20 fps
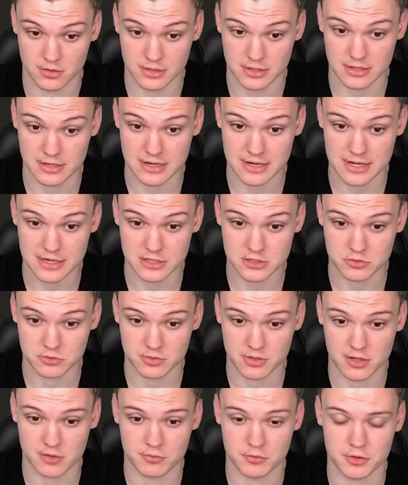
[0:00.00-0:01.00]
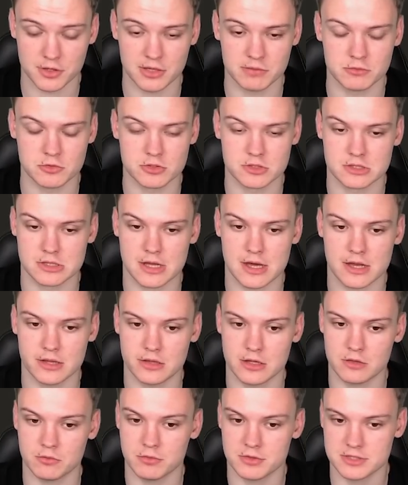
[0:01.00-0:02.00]
a nice way for him to
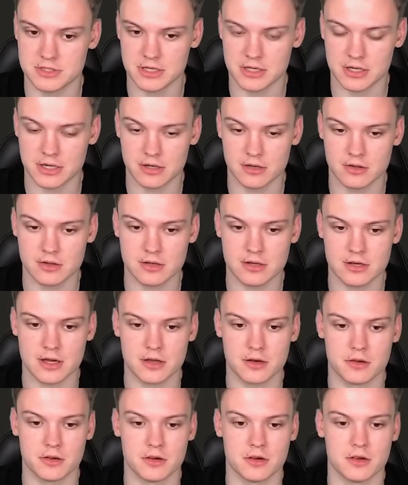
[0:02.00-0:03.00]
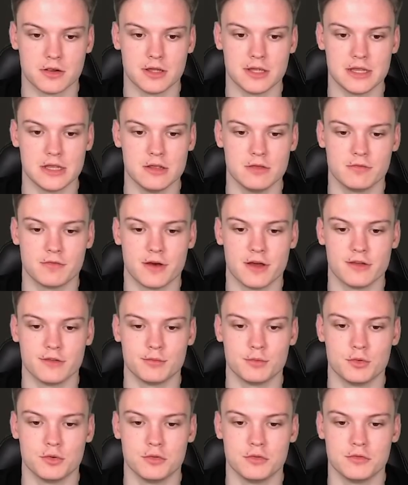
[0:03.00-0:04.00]
start. And we see another
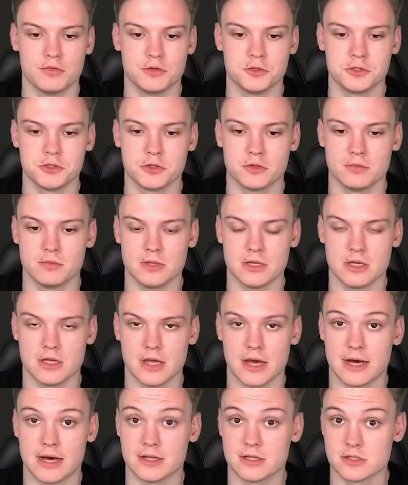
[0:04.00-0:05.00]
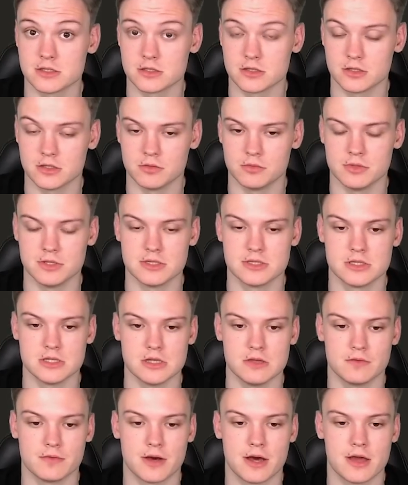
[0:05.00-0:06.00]
e5 move, which should be answered with
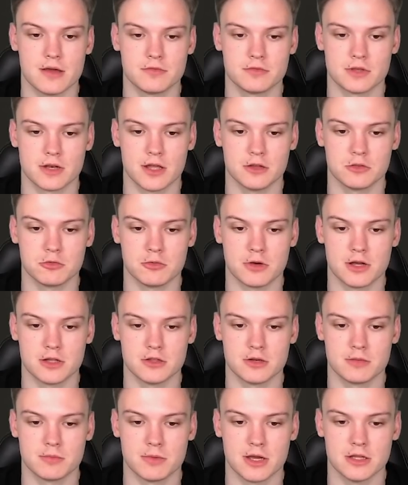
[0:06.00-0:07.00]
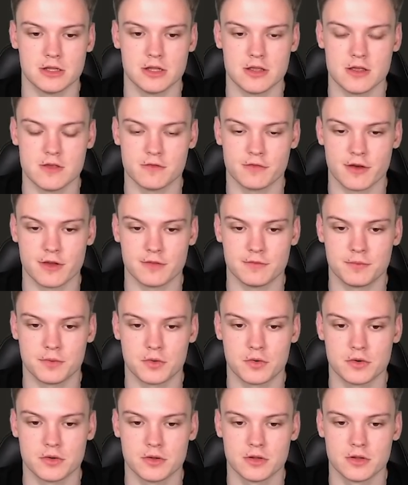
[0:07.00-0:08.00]
c5, trying to undermine the e5
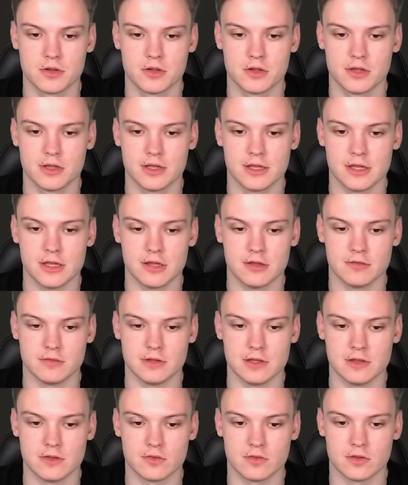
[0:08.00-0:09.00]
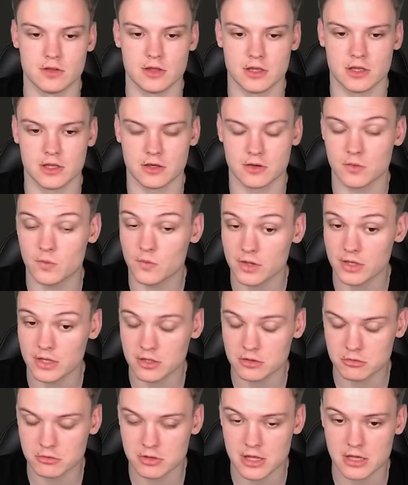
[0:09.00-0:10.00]
pawn. If dc, we
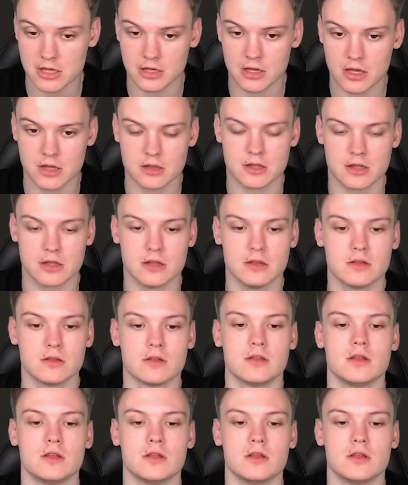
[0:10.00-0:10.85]
get to take it, and